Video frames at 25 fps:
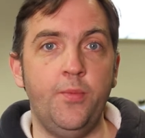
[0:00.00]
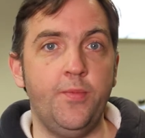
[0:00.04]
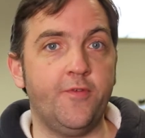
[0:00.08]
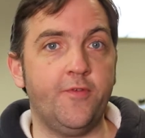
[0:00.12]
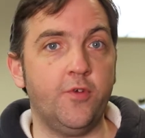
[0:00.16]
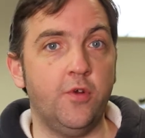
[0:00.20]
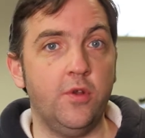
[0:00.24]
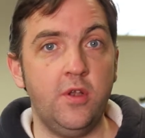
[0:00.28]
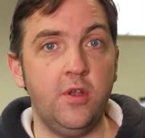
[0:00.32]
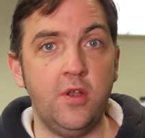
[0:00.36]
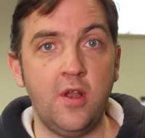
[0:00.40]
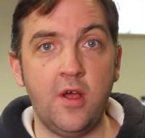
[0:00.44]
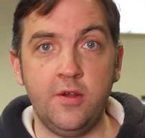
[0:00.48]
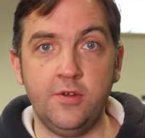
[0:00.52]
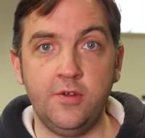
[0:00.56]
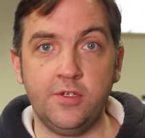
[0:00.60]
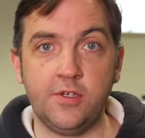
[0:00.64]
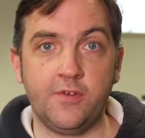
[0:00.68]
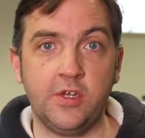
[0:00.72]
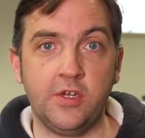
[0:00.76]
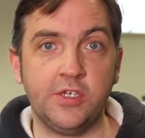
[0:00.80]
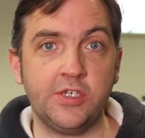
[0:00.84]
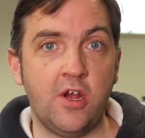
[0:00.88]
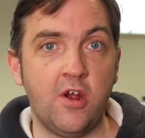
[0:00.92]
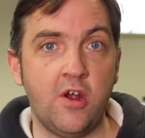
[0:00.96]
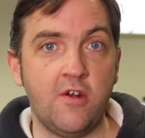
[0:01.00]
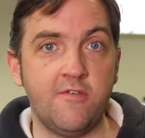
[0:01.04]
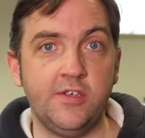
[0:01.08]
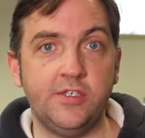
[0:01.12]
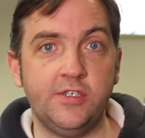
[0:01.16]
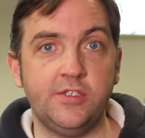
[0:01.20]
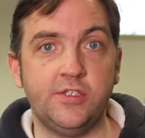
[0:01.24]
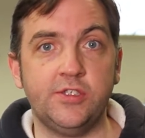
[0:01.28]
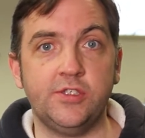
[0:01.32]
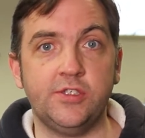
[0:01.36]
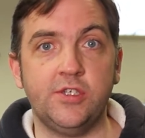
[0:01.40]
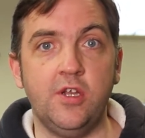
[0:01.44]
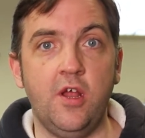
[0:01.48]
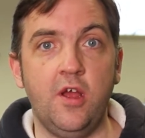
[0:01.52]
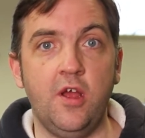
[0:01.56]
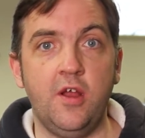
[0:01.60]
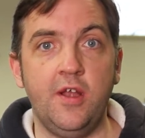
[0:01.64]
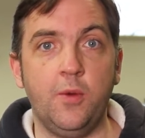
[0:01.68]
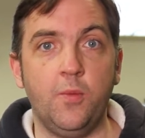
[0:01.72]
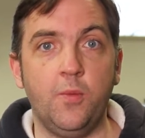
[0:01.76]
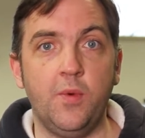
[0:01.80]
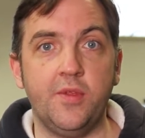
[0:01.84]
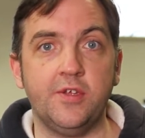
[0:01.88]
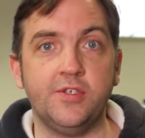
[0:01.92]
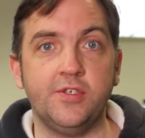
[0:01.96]
We've got loads of guitarists
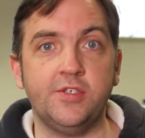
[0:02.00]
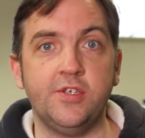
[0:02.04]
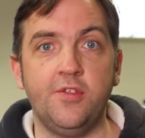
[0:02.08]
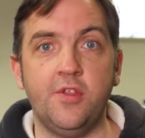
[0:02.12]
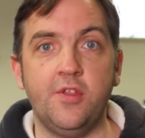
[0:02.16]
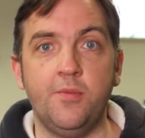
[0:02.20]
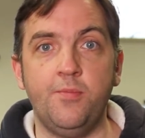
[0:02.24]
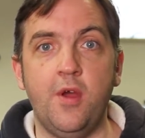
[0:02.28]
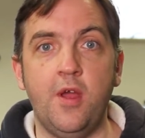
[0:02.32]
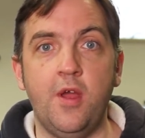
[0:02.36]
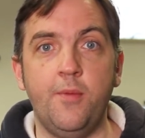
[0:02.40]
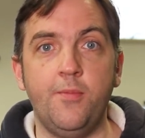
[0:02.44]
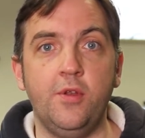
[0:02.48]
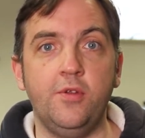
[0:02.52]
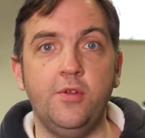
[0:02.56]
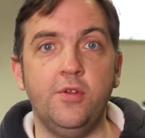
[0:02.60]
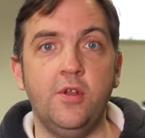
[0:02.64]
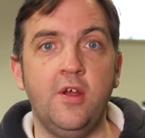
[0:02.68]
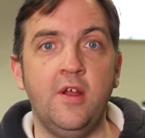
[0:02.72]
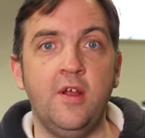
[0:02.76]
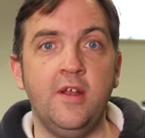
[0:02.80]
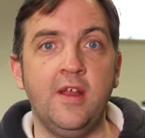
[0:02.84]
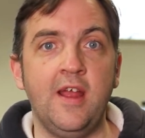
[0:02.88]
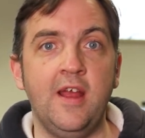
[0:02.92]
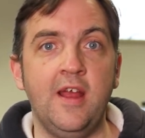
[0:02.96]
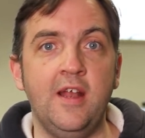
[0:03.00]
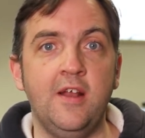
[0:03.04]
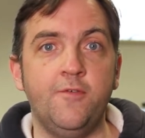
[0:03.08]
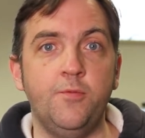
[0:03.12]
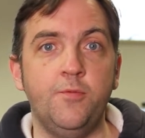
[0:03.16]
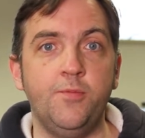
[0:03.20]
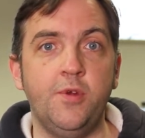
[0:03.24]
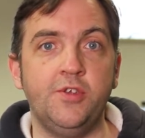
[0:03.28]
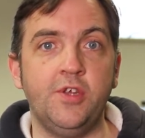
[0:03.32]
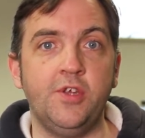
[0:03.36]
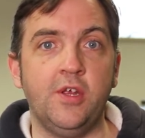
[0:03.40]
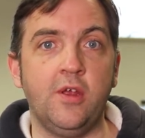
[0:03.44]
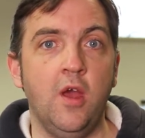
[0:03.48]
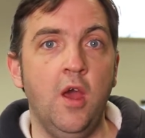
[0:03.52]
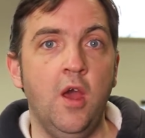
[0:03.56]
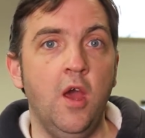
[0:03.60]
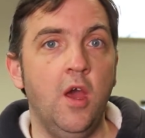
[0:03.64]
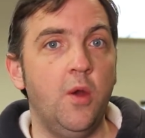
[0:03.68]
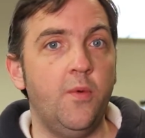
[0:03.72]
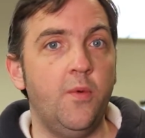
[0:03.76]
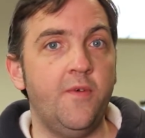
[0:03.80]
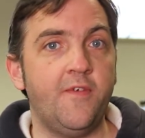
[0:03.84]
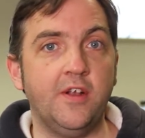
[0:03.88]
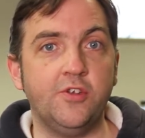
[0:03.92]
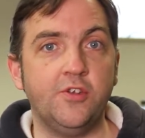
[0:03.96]
learning with us at the moment, learning A-level music.
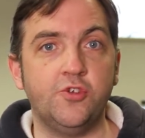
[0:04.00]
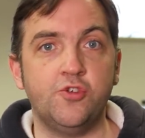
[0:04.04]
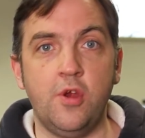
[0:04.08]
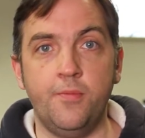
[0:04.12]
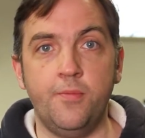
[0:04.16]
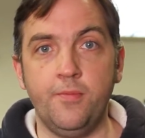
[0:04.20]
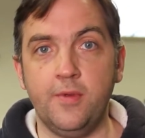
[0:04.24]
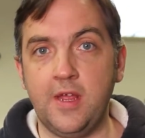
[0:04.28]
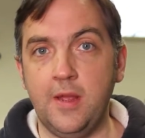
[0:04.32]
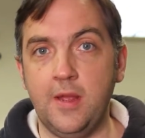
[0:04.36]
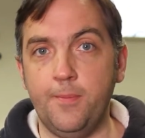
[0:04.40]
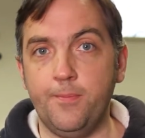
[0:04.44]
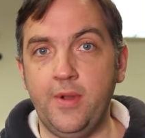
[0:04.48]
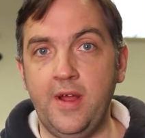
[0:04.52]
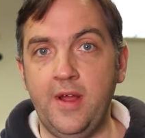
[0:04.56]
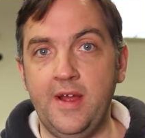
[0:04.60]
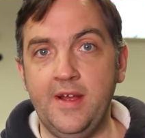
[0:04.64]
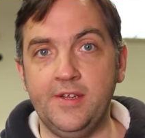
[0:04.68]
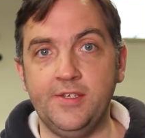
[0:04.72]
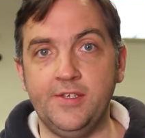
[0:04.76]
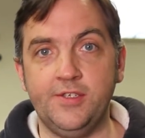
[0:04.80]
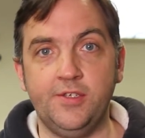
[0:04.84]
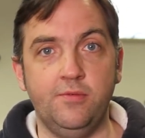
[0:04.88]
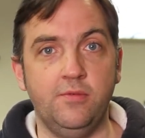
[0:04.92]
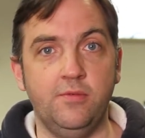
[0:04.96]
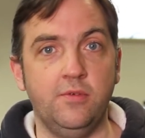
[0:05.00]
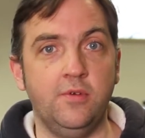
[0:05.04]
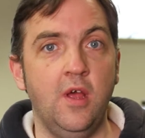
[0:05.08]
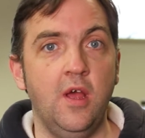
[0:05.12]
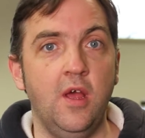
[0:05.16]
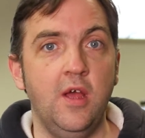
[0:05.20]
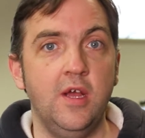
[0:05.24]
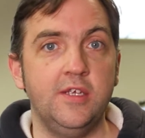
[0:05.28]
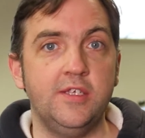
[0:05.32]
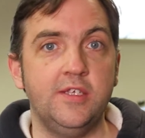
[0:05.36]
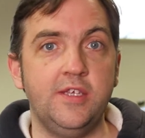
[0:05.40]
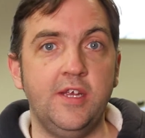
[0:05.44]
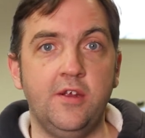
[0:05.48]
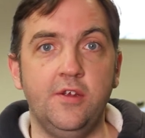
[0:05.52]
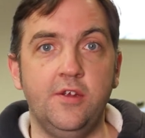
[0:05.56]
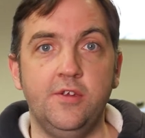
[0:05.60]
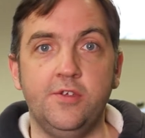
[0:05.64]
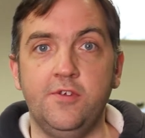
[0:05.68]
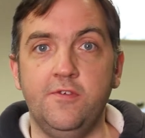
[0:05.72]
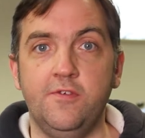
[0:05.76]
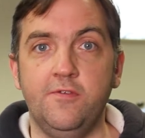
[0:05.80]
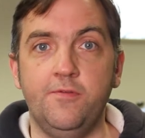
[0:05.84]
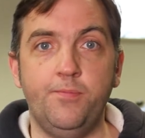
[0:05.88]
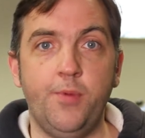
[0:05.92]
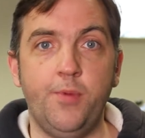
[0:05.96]
We've had drum kit players and
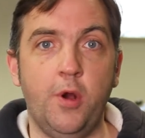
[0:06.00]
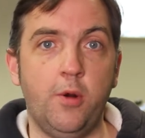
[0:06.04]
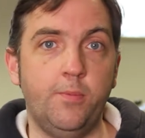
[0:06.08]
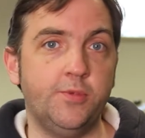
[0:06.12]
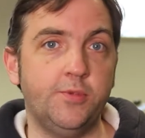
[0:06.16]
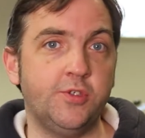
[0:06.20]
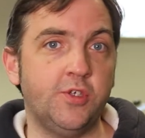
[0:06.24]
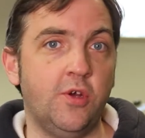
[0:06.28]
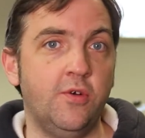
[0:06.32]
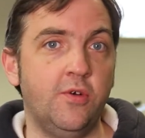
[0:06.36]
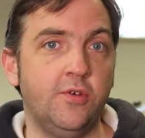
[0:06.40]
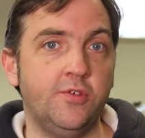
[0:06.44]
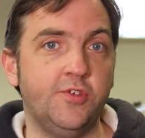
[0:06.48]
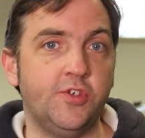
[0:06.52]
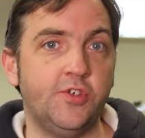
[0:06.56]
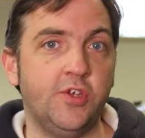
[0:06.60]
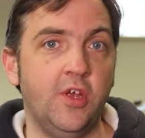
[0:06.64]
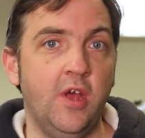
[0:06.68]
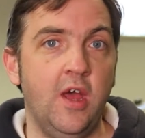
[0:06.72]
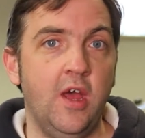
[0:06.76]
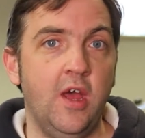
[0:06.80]
singers of pop songs.